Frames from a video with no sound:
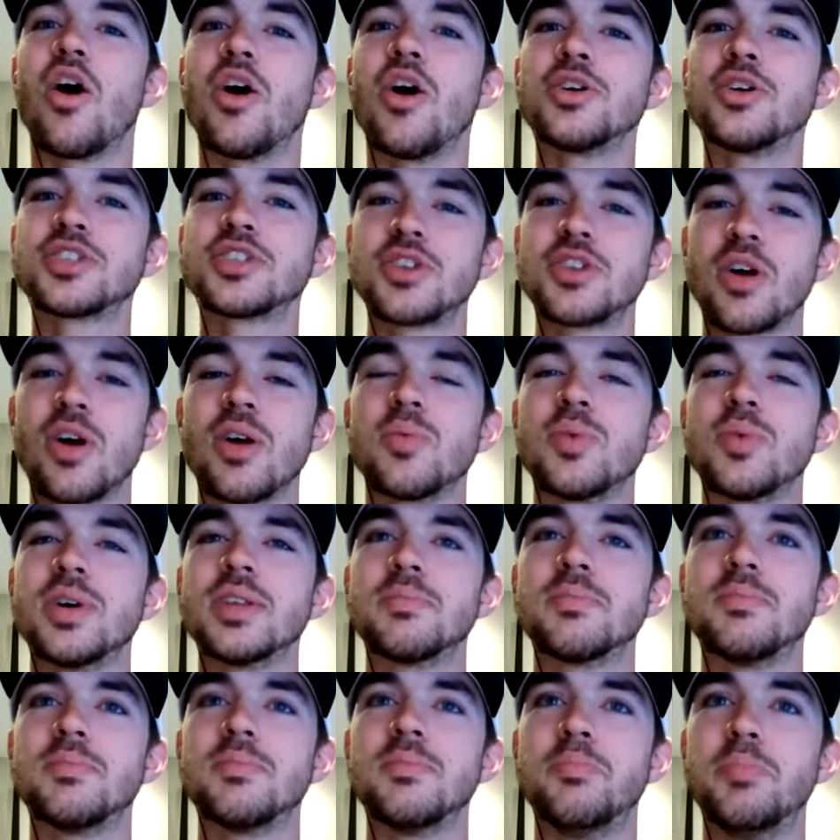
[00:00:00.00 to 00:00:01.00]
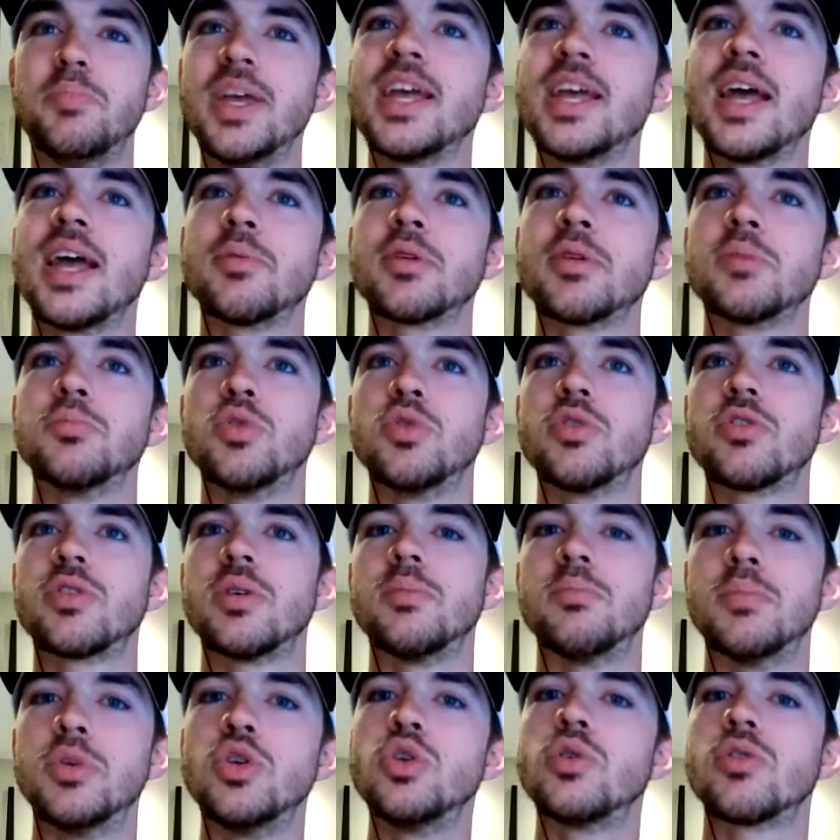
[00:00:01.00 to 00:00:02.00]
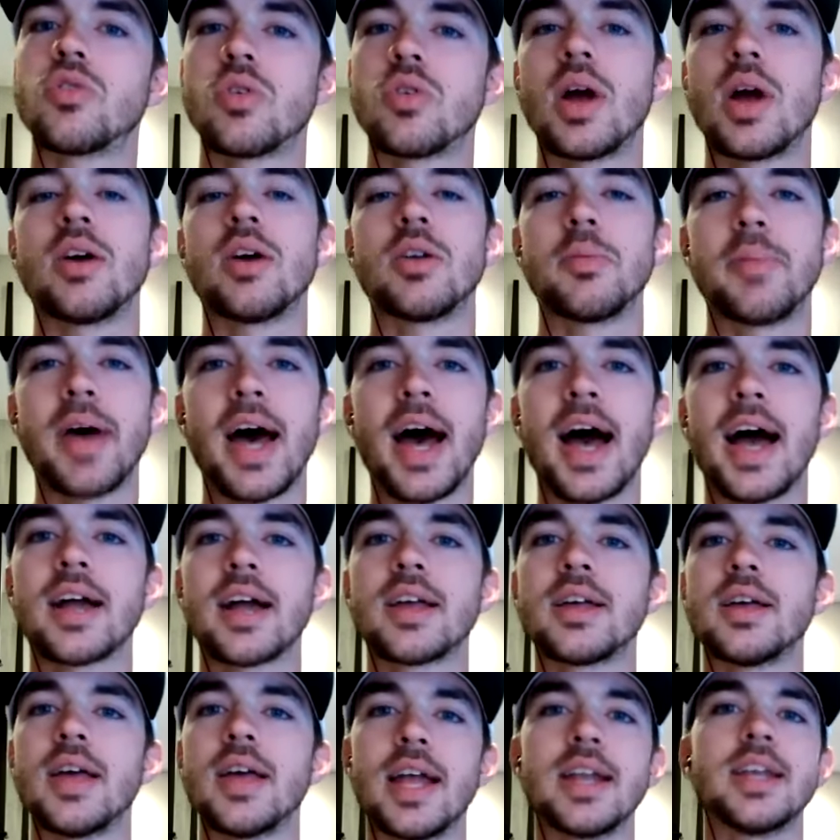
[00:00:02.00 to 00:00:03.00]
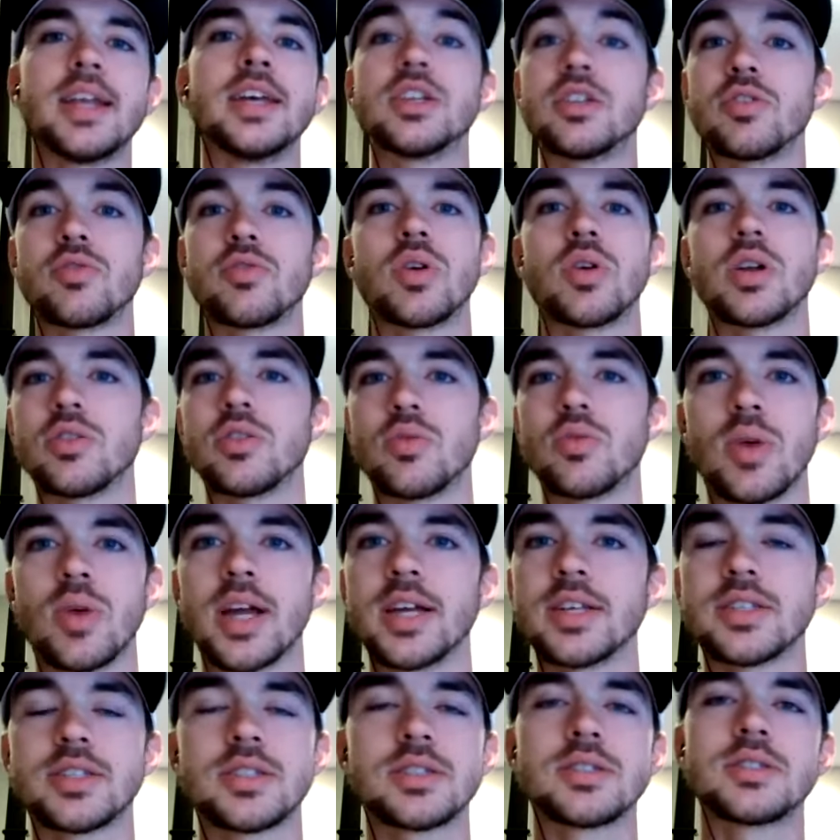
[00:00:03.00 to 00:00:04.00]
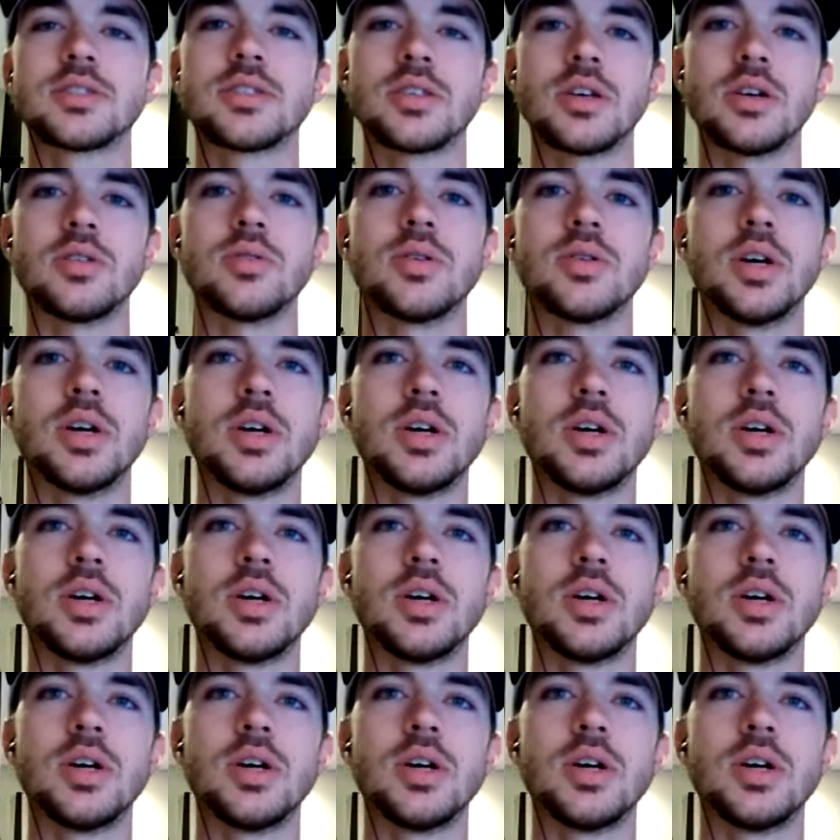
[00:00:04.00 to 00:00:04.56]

all start with being able to move, maneuver around a pack and get to the front of the race. So yeah.